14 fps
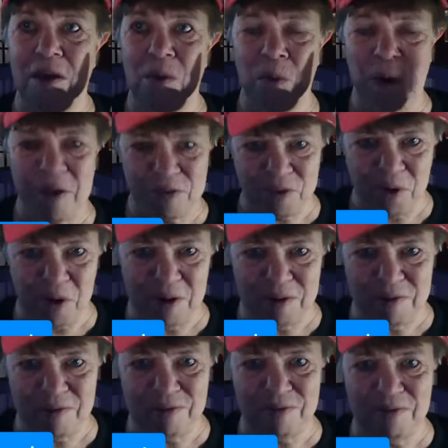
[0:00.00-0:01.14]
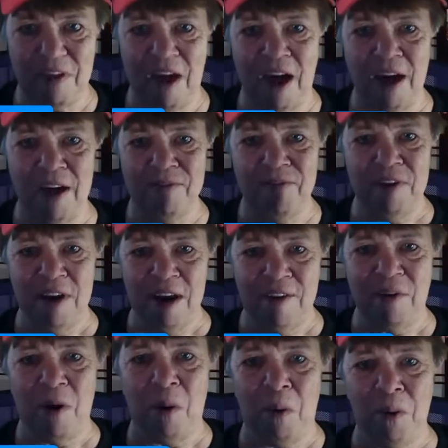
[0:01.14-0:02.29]
restaurant. I've
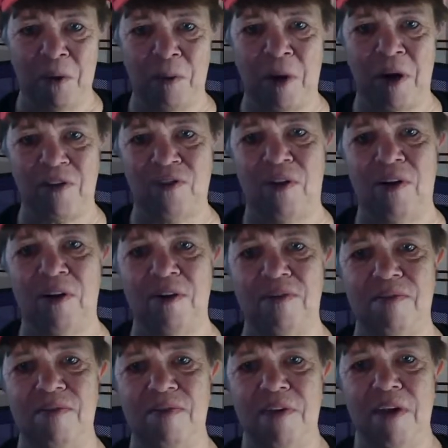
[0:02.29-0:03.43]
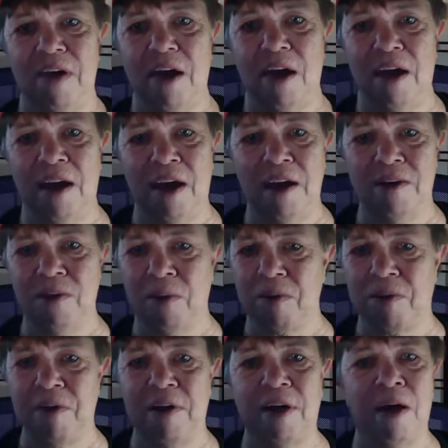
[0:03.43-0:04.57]
never owned a restaurant. And I don't
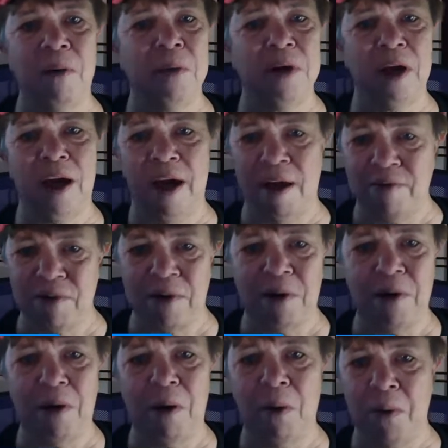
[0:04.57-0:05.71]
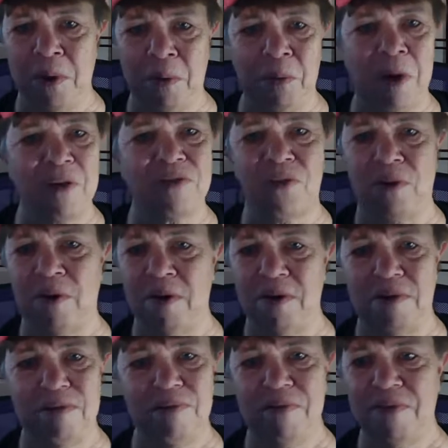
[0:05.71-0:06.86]
think I would ever own a restaurant.
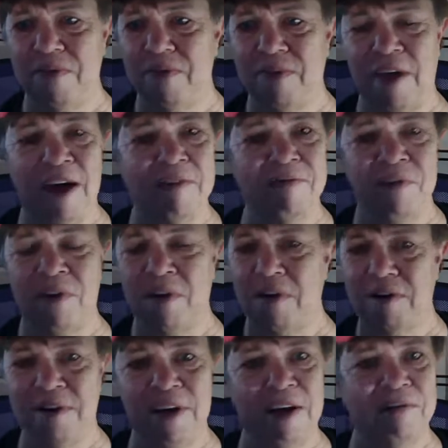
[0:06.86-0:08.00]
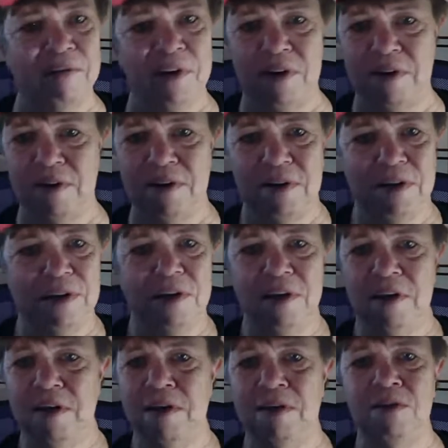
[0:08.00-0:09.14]
Ever. Never.
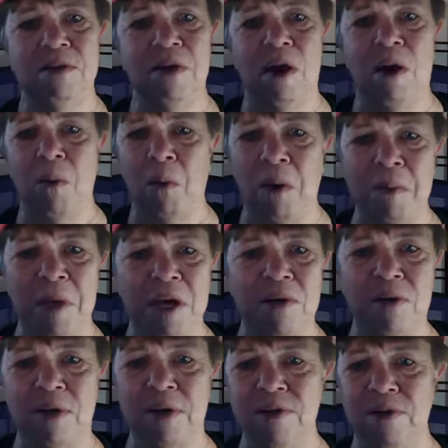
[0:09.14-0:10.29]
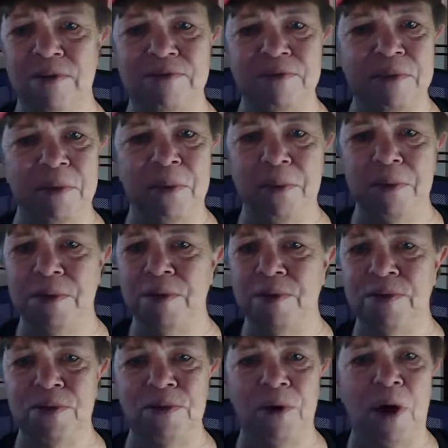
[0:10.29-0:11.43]
You do not want me cooking your food. You
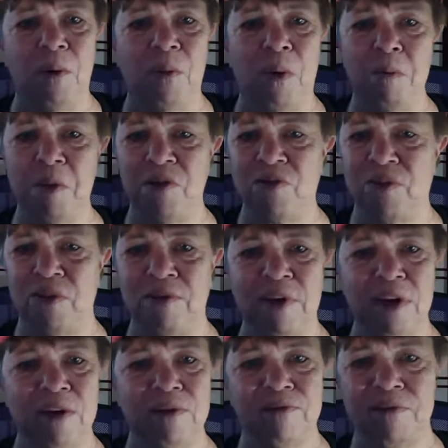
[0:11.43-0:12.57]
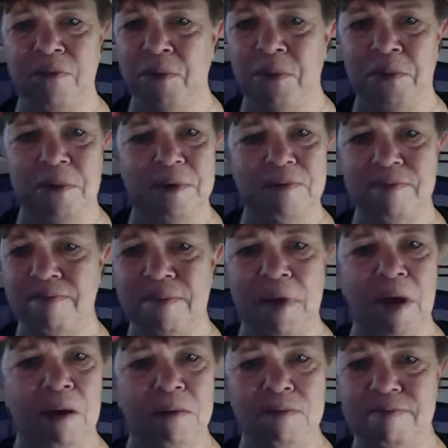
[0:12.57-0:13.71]
do not want me serving your food.
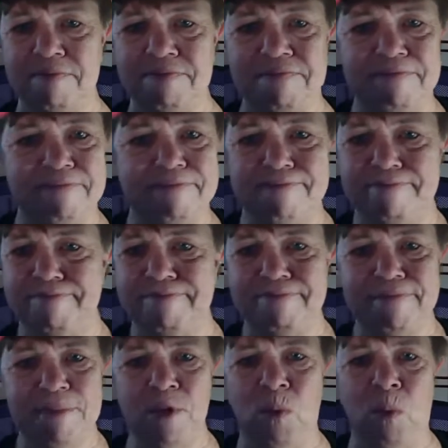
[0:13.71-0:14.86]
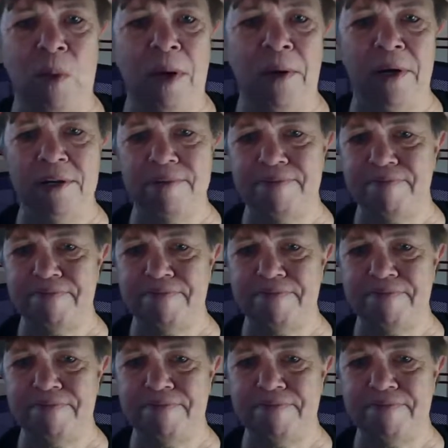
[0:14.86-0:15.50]
Yeah. You'd wear it.